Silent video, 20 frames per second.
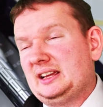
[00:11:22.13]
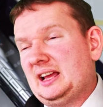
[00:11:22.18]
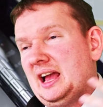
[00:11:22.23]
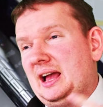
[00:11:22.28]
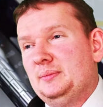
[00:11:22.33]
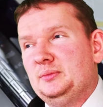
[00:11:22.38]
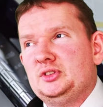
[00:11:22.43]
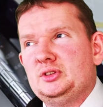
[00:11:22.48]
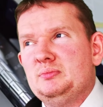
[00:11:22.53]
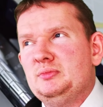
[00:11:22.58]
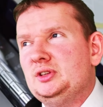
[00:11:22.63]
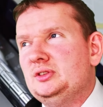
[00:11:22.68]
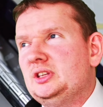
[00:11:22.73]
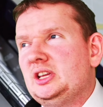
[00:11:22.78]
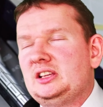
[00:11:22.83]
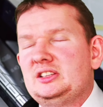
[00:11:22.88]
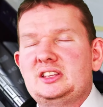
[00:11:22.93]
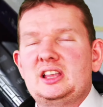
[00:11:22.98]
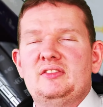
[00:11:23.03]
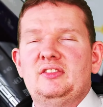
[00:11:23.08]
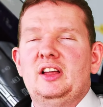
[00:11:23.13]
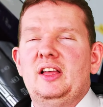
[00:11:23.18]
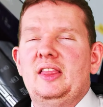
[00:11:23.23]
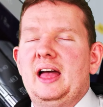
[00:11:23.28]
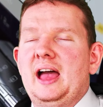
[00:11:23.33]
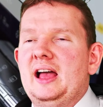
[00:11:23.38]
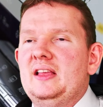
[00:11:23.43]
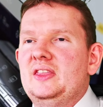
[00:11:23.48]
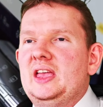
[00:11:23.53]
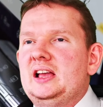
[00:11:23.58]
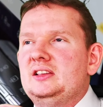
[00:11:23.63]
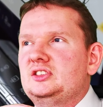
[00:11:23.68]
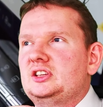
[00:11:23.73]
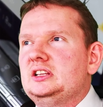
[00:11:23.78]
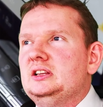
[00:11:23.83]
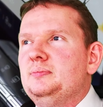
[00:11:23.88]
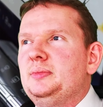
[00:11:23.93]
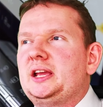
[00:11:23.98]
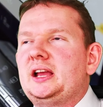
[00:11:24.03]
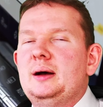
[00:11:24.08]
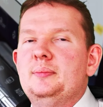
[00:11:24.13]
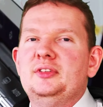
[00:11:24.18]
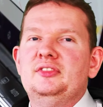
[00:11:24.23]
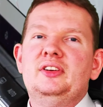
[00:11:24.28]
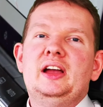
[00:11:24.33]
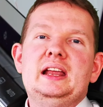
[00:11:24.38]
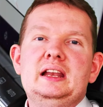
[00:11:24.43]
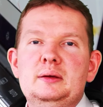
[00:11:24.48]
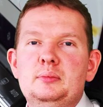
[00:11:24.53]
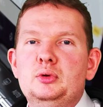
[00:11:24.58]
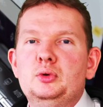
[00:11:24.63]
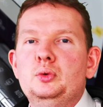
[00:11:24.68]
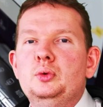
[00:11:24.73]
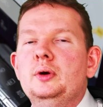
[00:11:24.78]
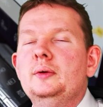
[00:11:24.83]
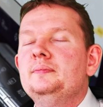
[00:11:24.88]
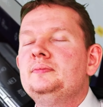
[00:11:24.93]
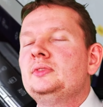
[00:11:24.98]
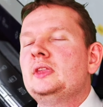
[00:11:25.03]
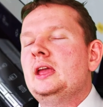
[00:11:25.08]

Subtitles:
Amazon Music, stuff like that, that's going to become available,